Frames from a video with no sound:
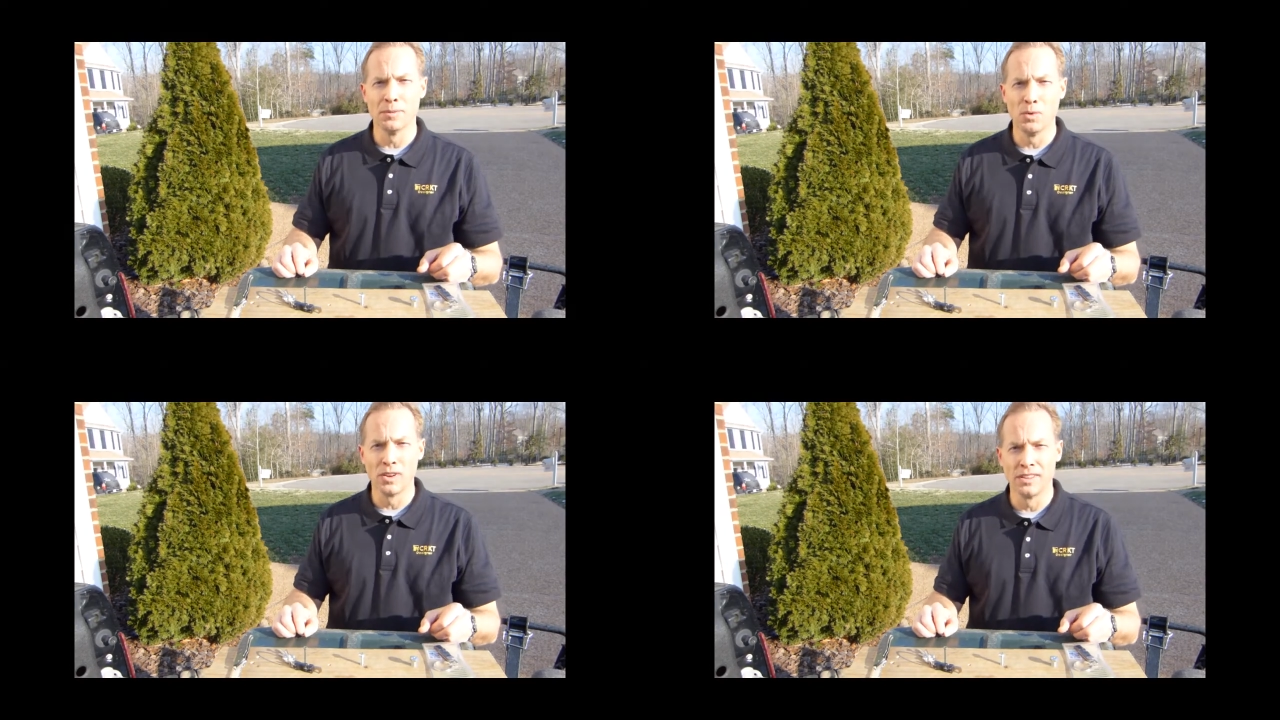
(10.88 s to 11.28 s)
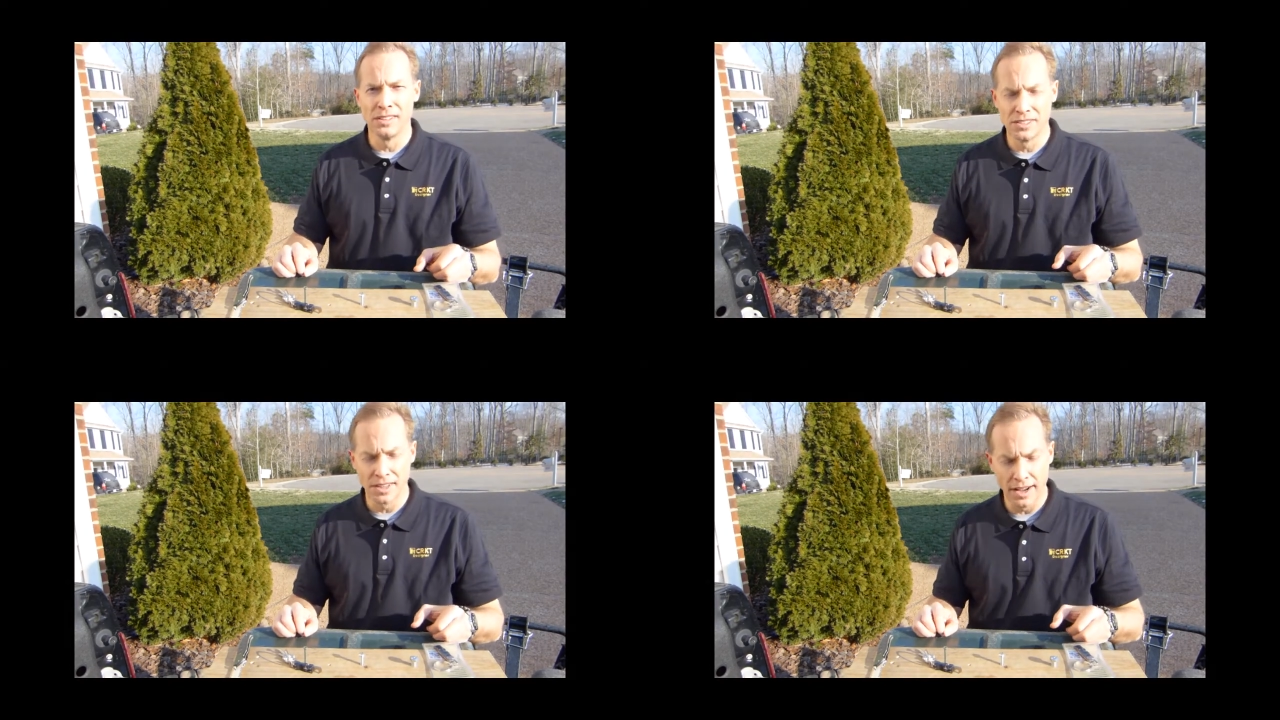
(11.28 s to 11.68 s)
and I'm one of the
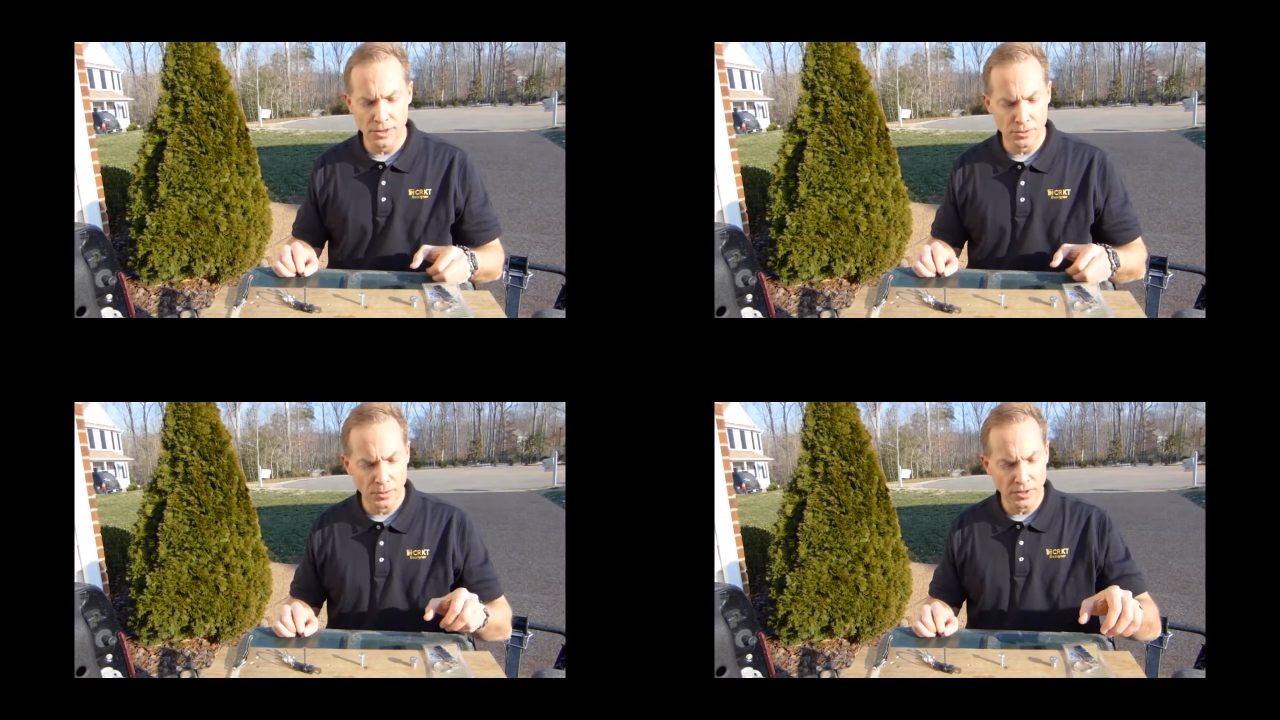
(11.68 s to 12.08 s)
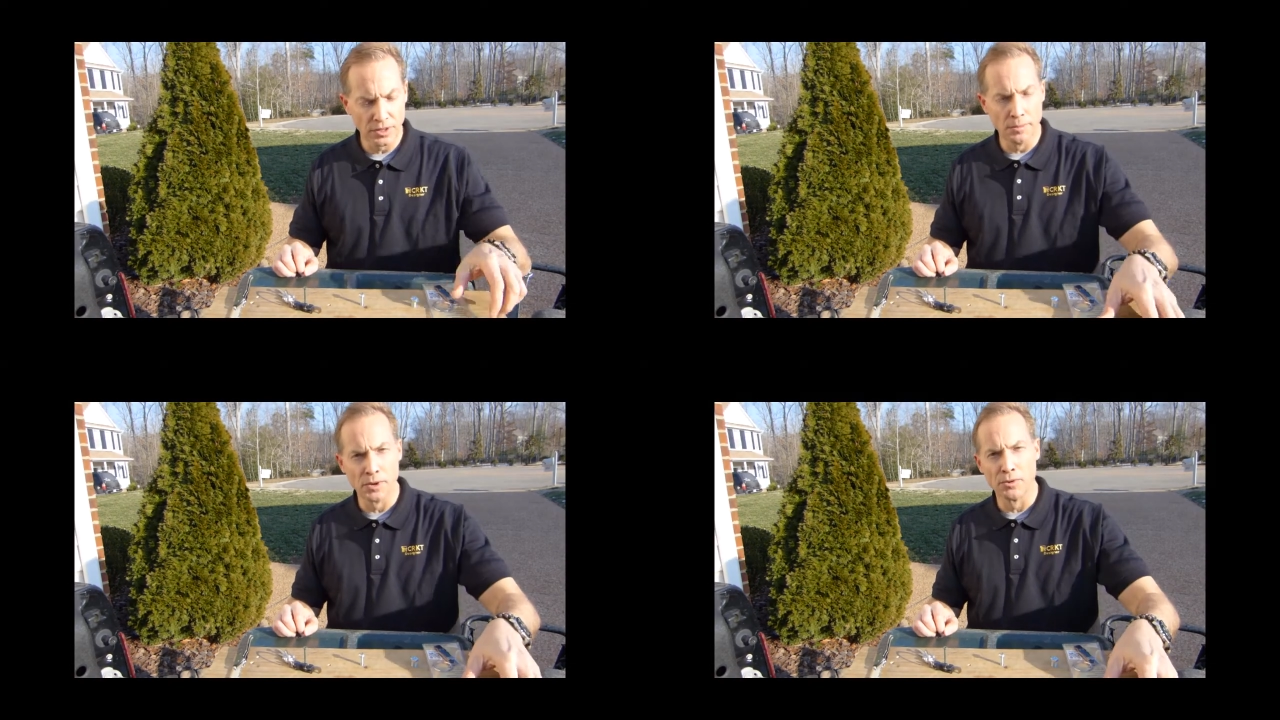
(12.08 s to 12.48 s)
designers with
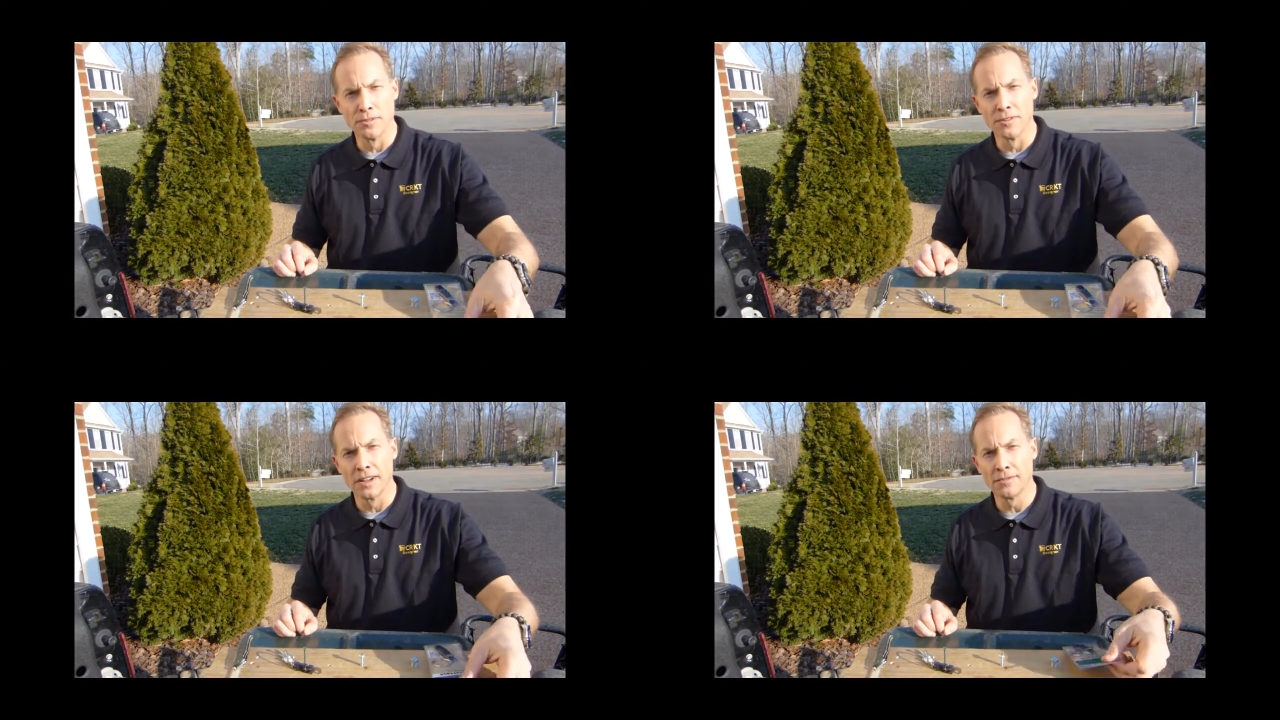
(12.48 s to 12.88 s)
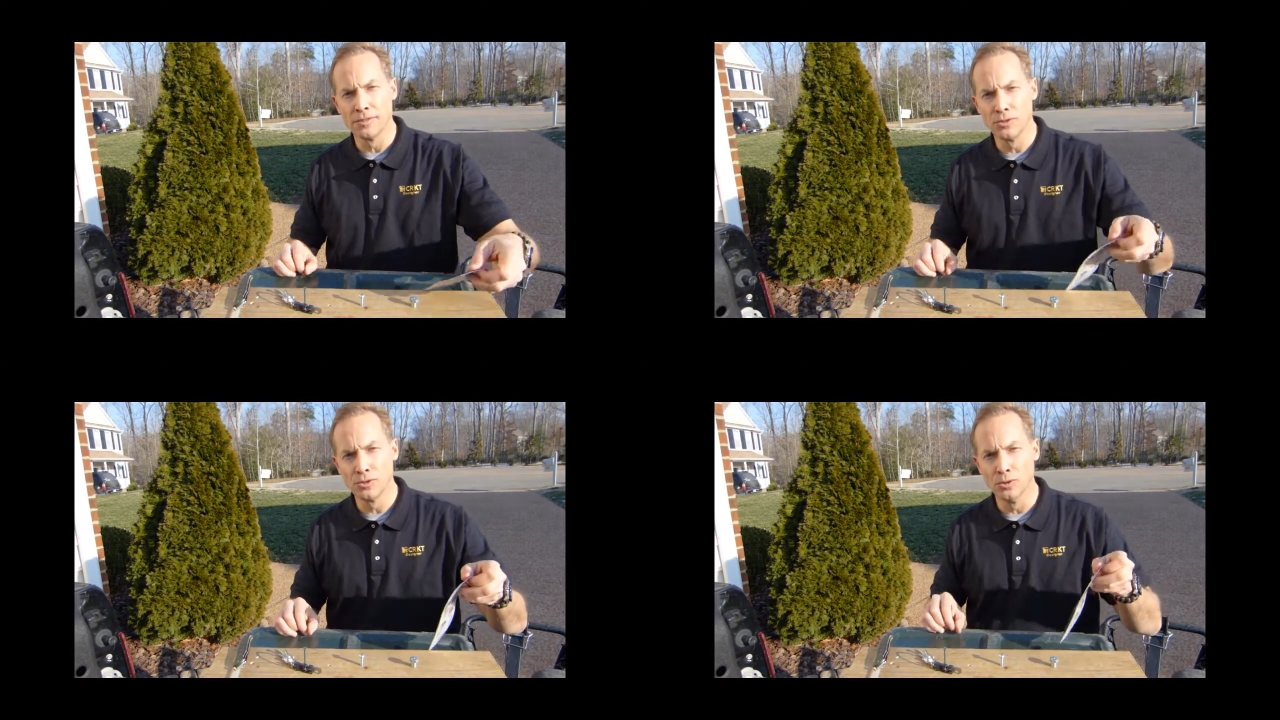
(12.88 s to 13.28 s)
Columbia River Knife
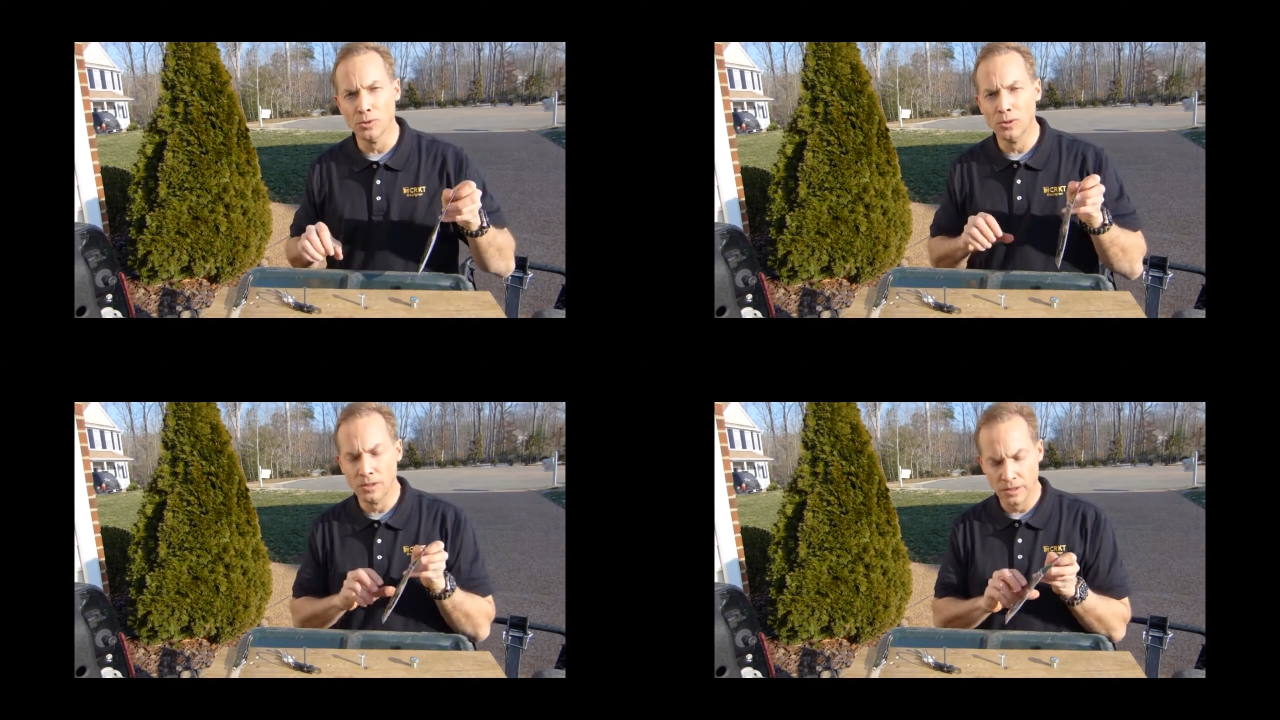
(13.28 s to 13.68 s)
and Tool,